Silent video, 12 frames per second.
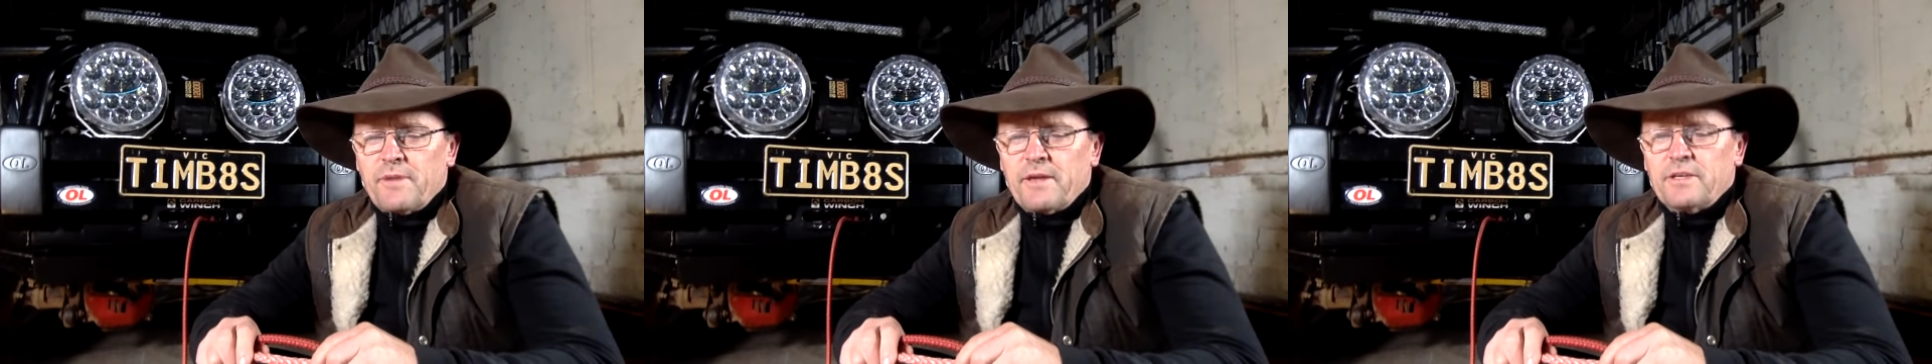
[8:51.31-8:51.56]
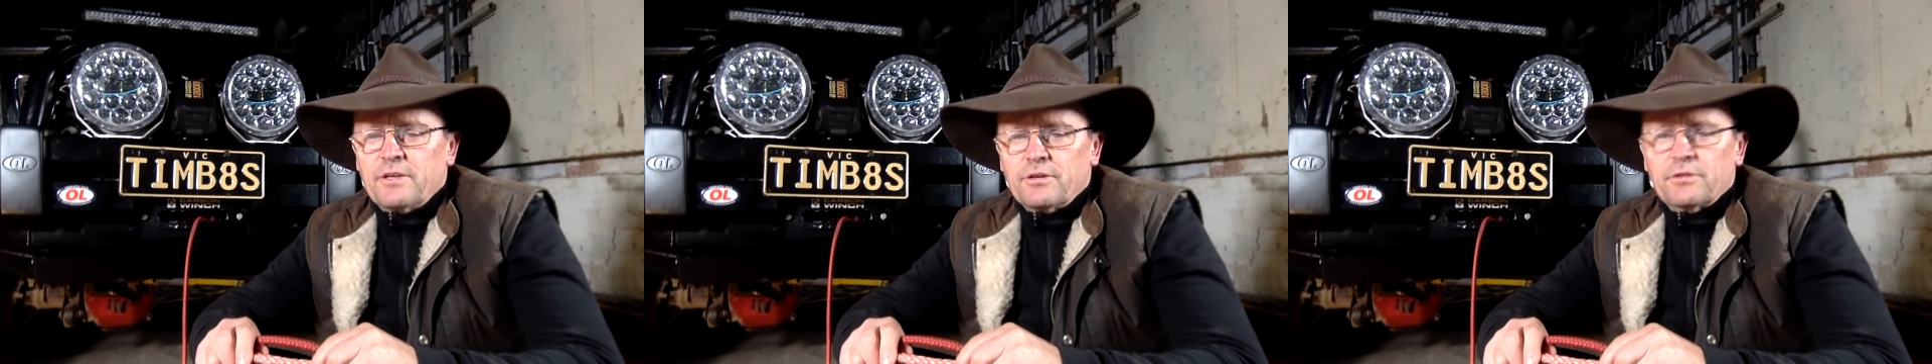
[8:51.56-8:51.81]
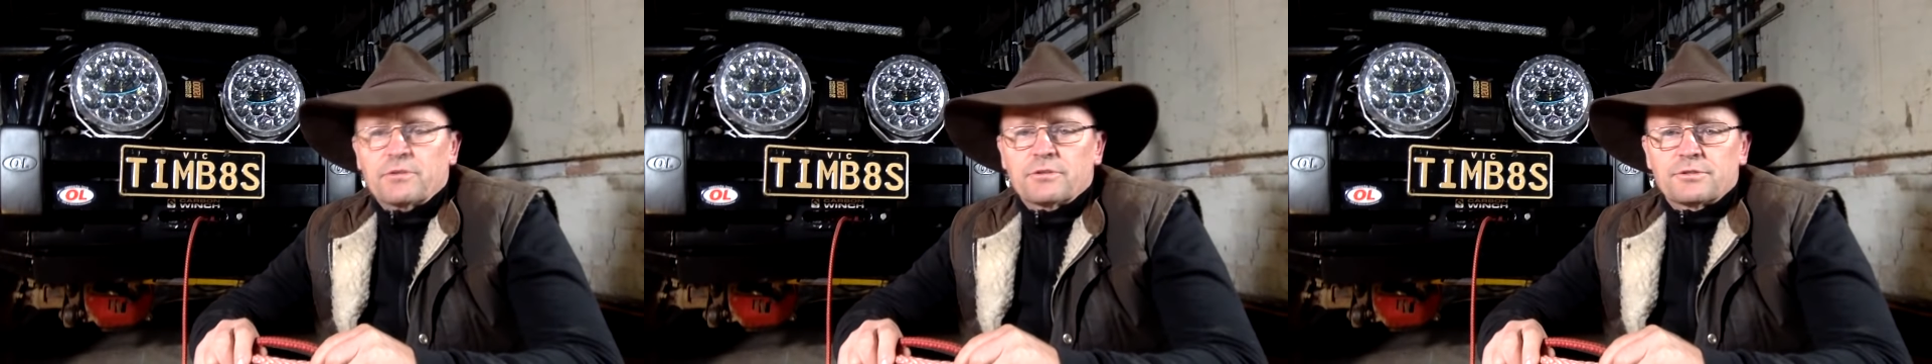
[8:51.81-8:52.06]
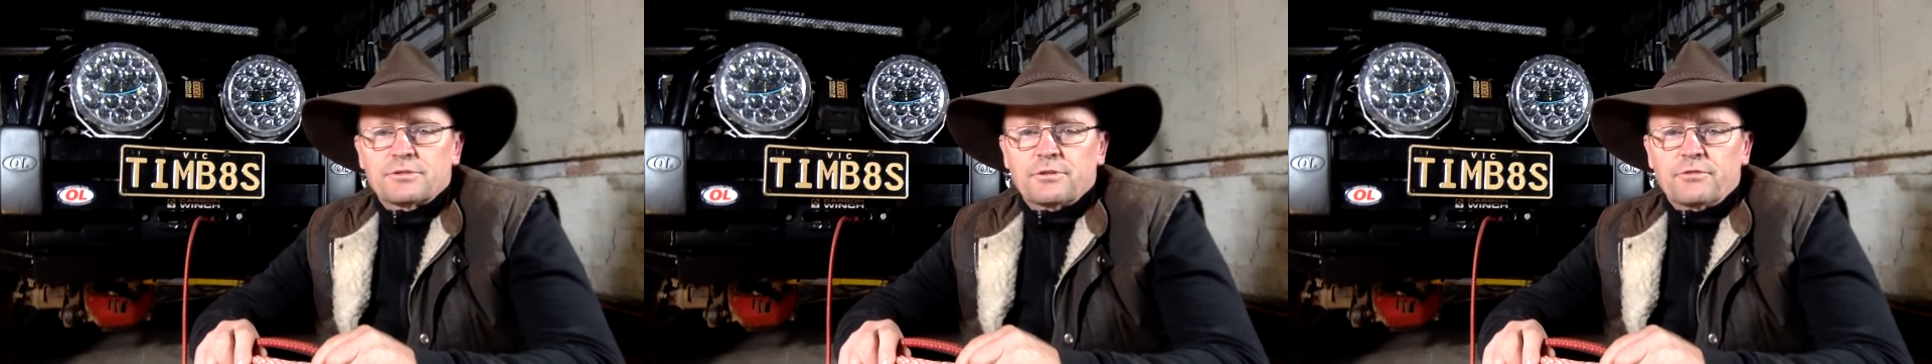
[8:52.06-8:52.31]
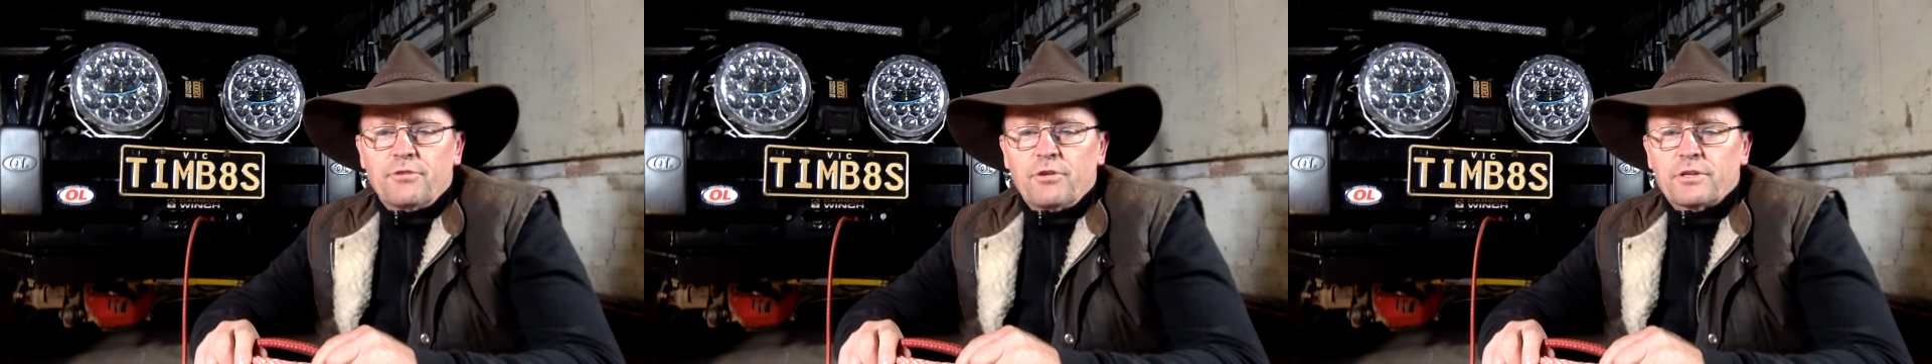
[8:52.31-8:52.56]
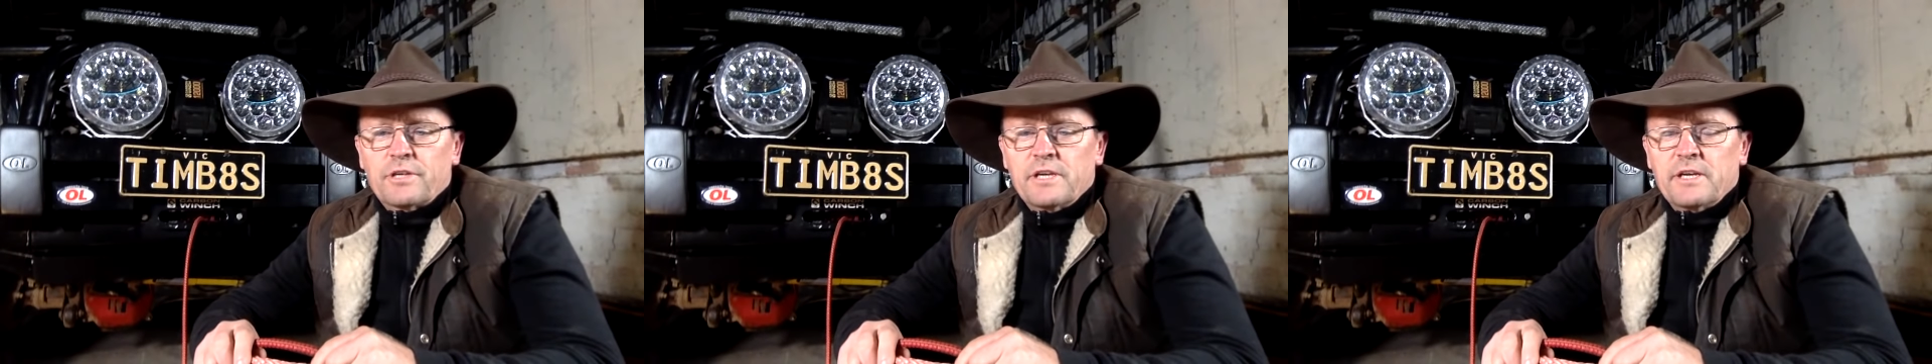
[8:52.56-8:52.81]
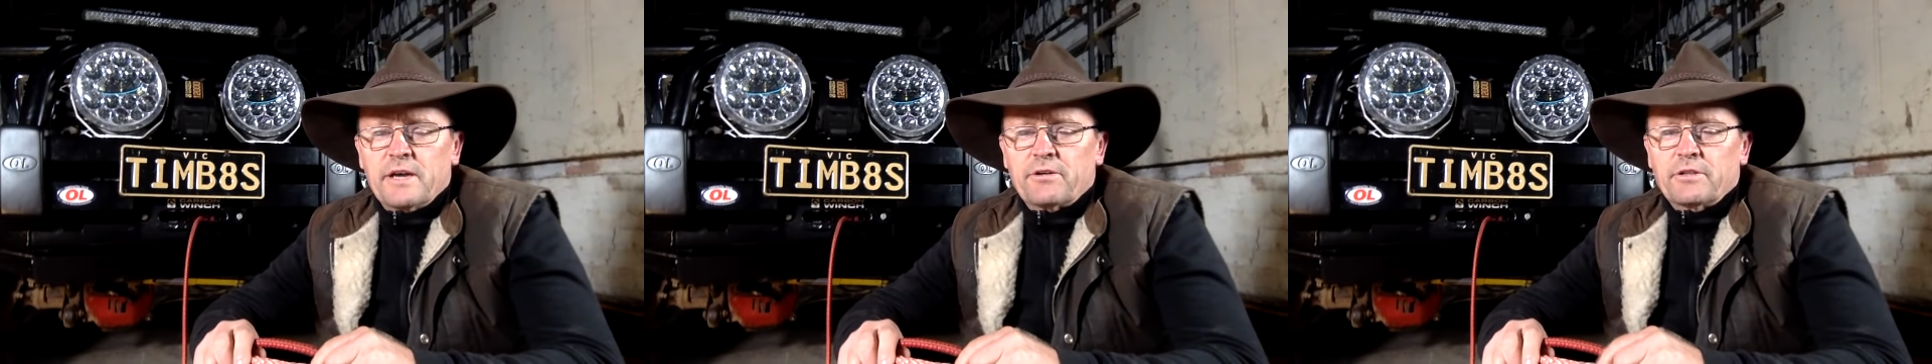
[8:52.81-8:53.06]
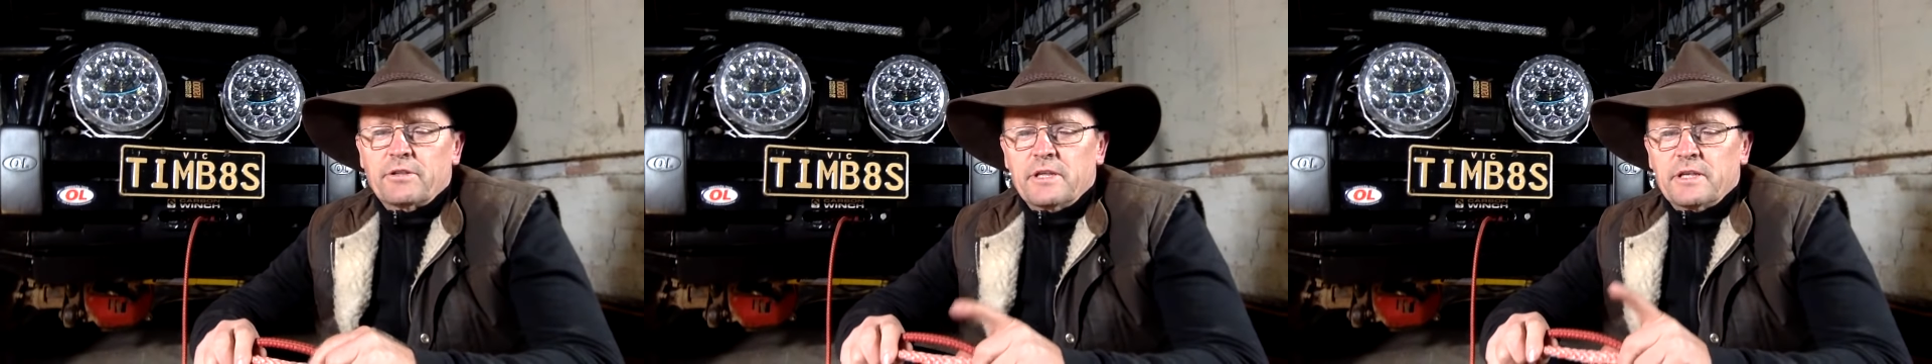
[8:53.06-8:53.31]
mate, and you got got sort of the right gear going
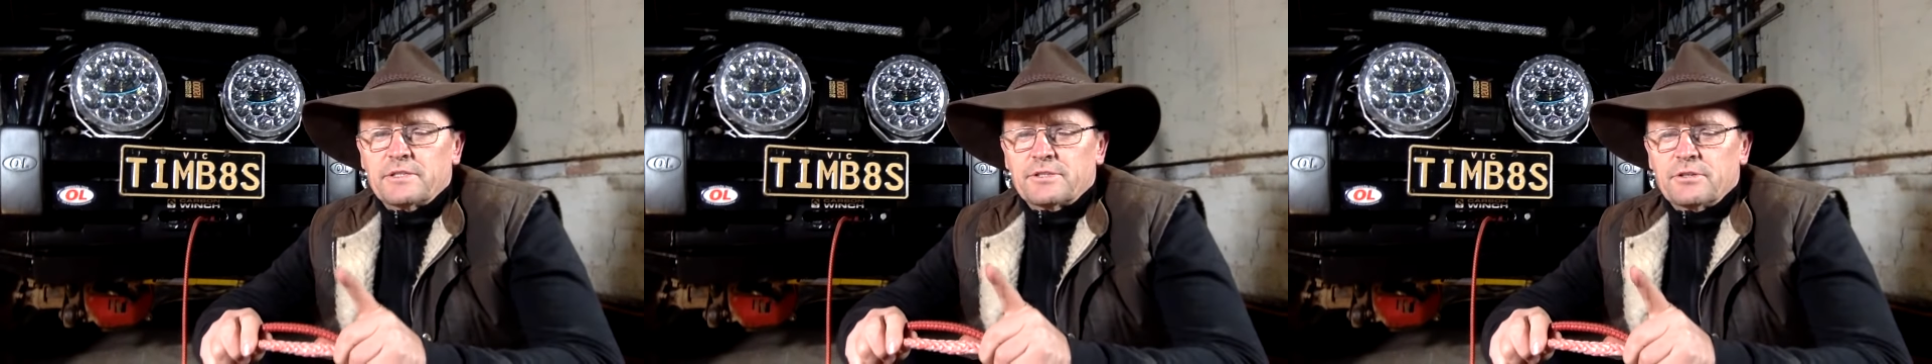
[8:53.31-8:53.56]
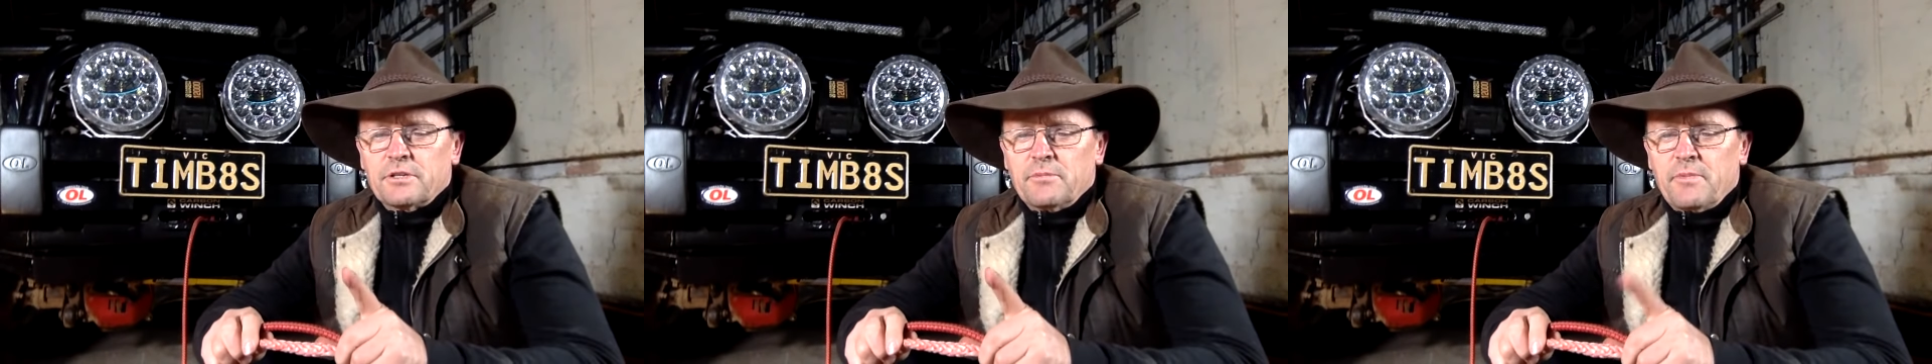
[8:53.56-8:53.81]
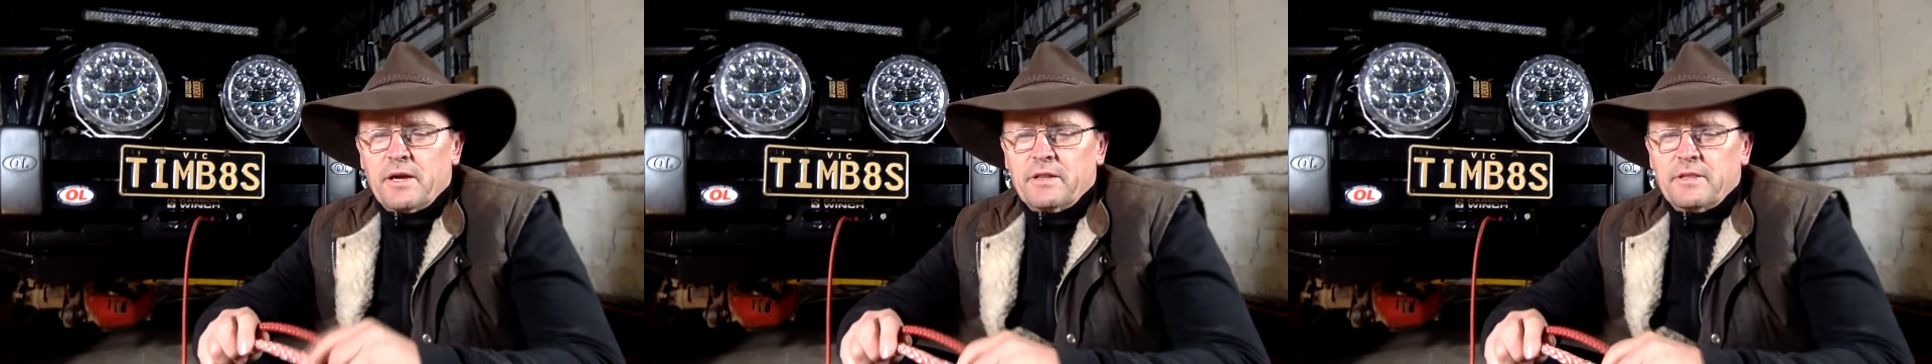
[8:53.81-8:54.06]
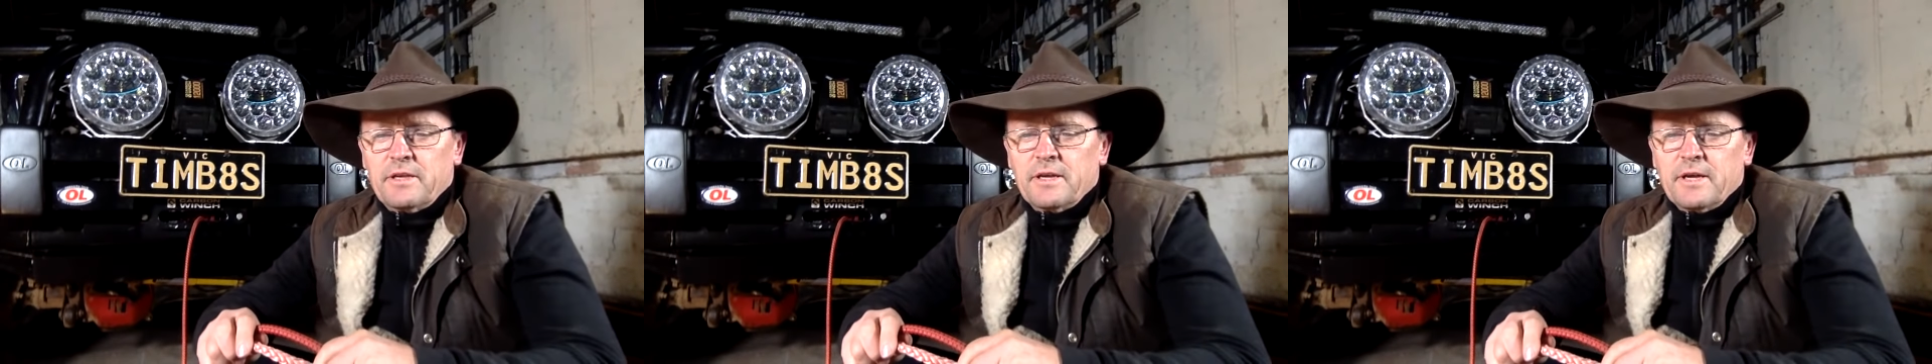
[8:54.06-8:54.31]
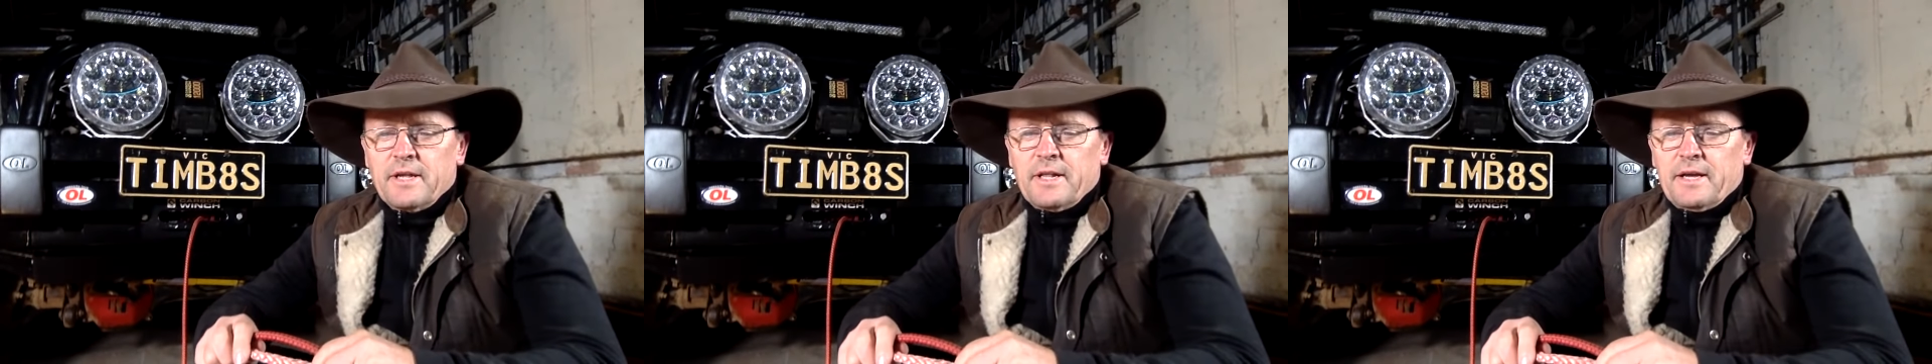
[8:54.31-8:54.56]
on there, that's sort of the main thing.